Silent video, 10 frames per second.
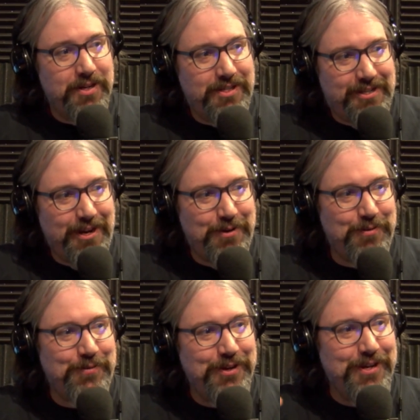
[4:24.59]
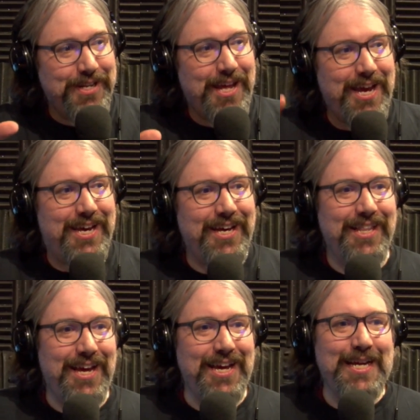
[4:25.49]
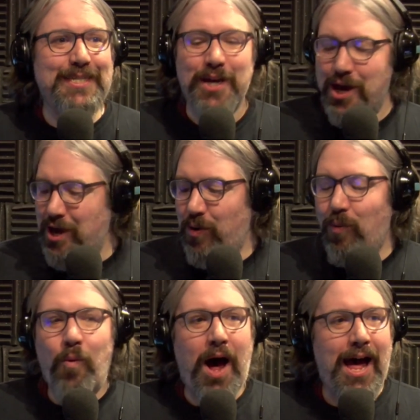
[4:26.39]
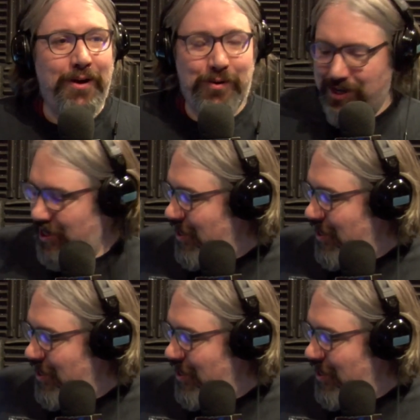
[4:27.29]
So yeah. like like it's wild.